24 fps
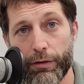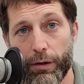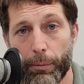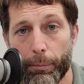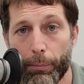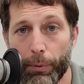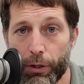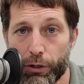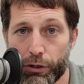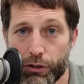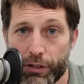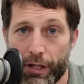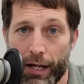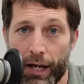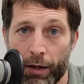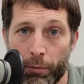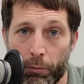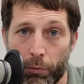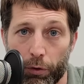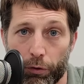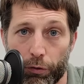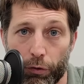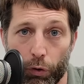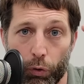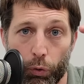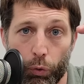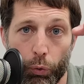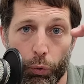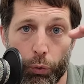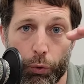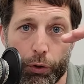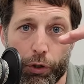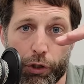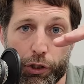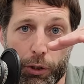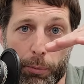it pitched downwards a
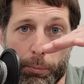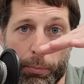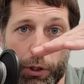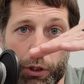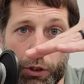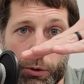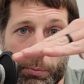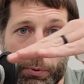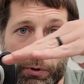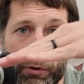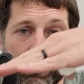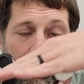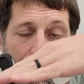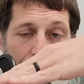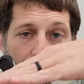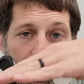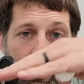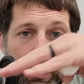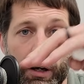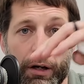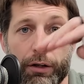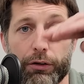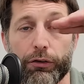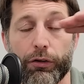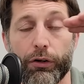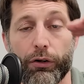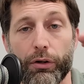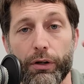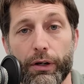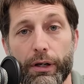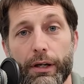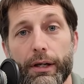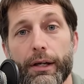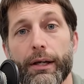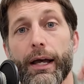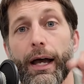quarter inch of pitch per foot until
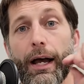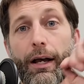it